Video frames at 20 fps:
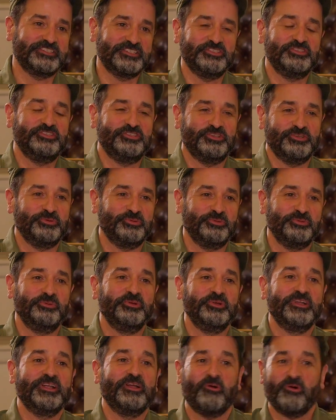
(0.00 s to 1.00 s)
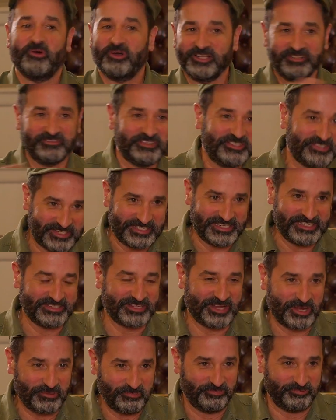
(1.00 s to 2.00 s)
to do all of his scenes
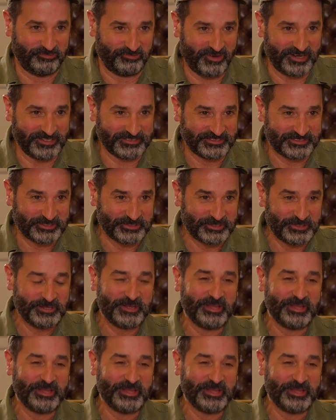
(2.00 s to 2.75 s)
up front,